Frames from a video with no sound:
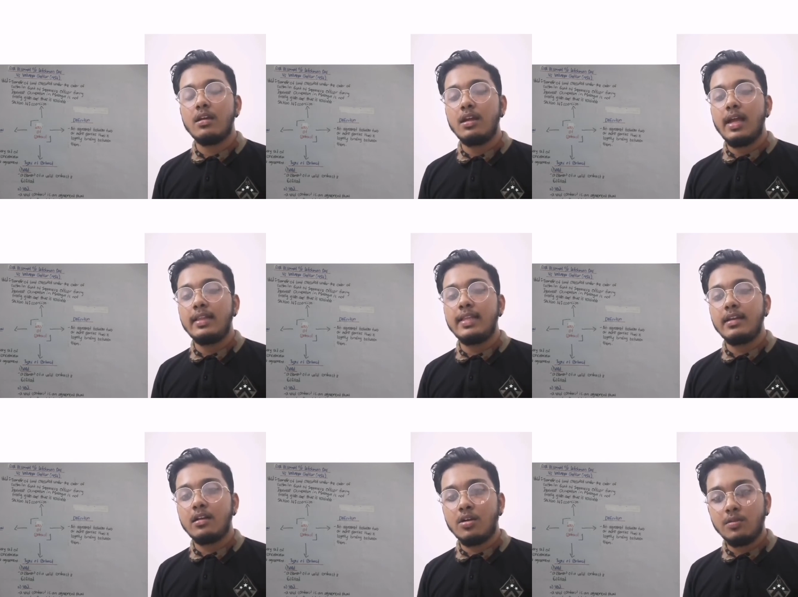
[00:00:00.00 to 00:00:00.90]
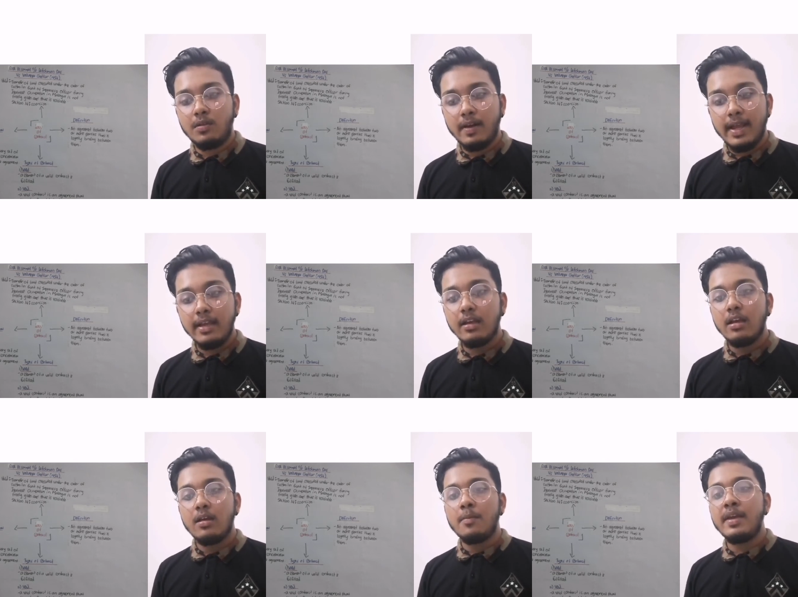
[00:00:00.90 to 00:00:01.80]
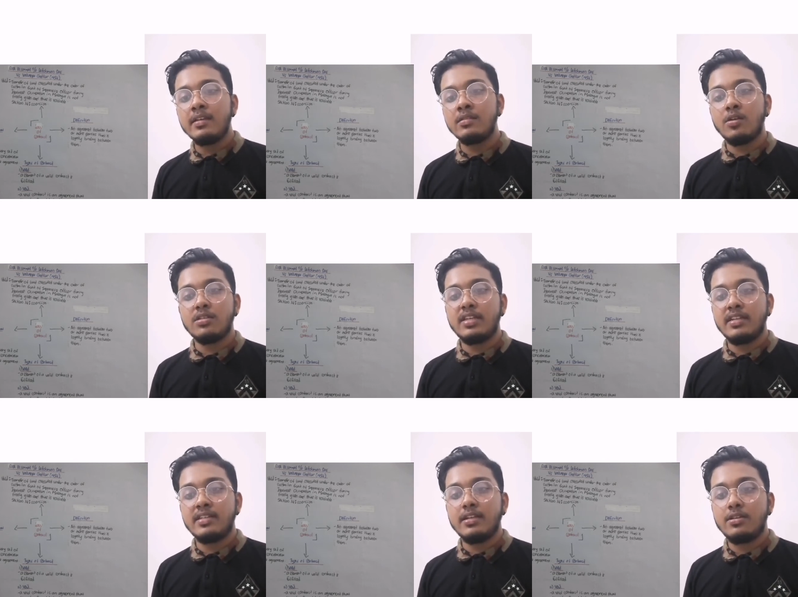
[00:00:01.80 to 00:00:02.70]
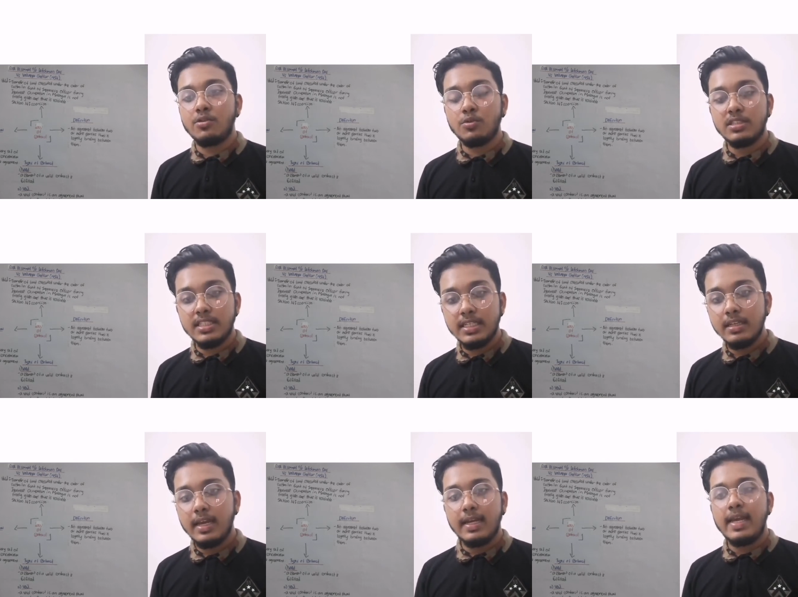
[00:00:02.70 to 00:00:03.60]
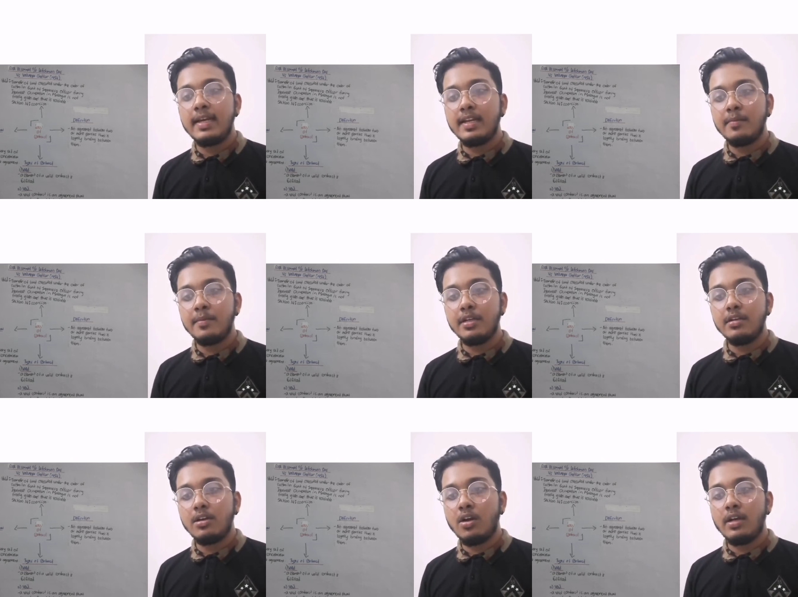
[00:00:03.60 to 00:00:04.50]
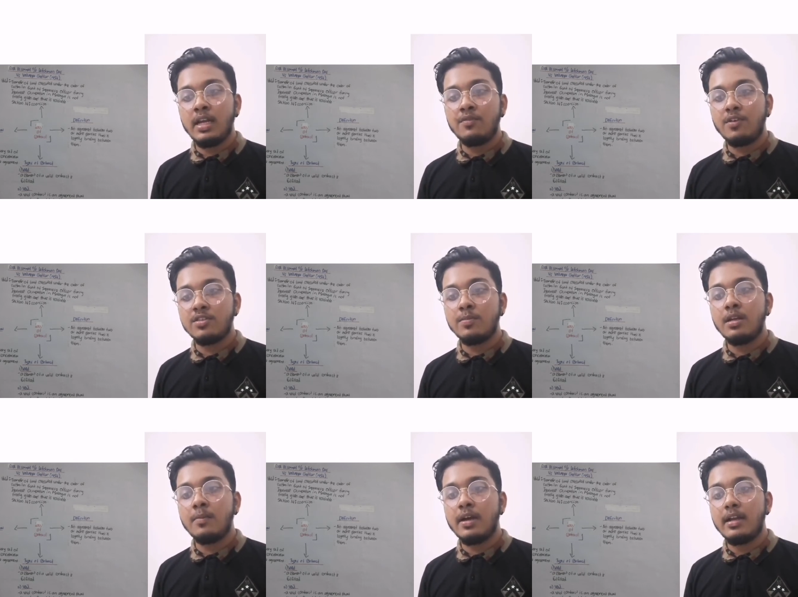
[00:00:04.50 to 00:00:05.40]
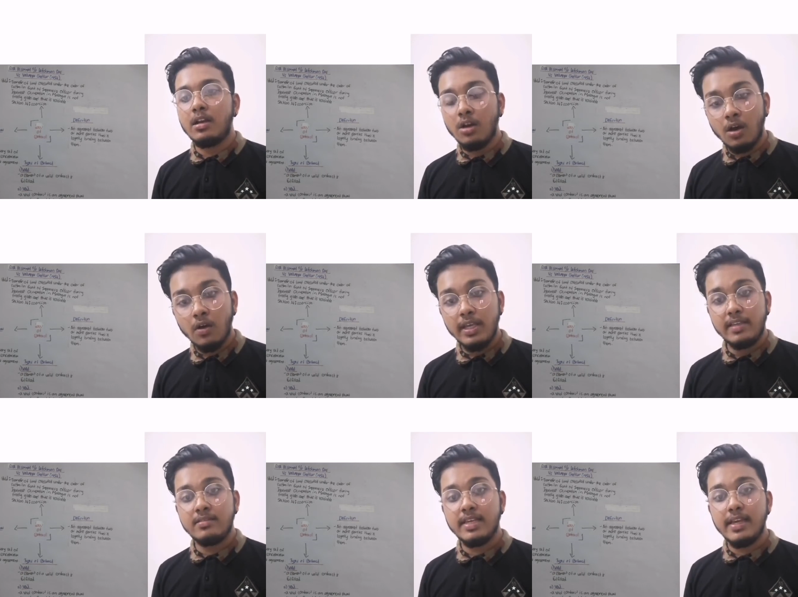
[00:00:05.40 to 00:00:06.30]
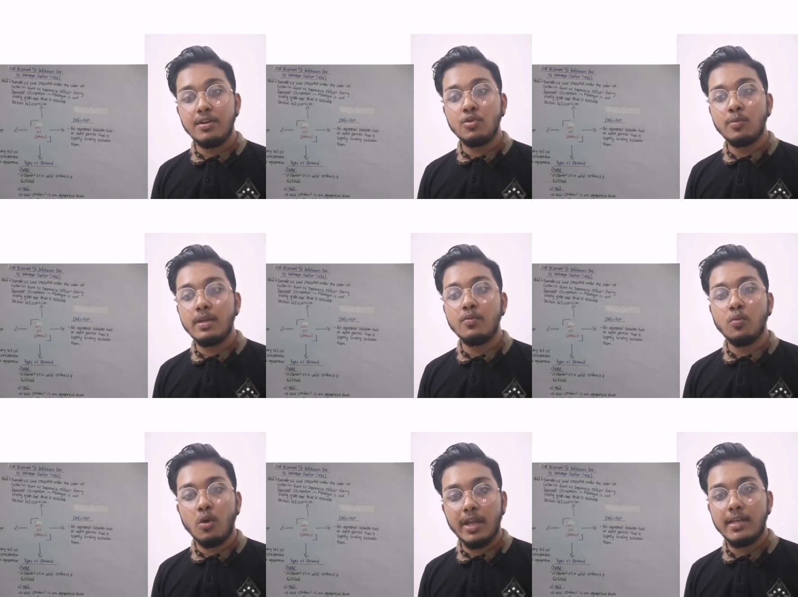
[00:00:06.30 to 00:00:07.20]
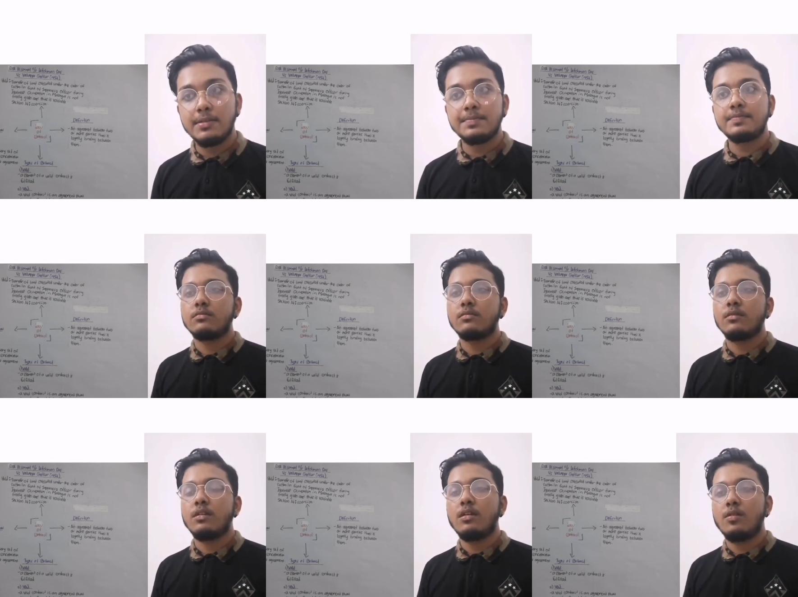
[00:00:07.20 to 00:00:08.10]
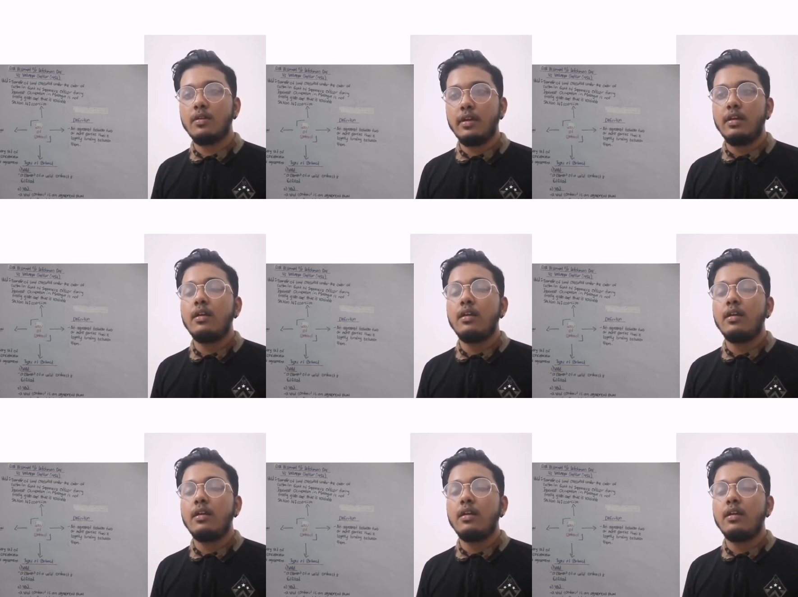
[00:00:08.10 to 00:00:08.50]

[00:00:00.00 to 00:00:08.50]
And then contract based on section 2G, an agreement not enforceable by law is said to be void. Okay.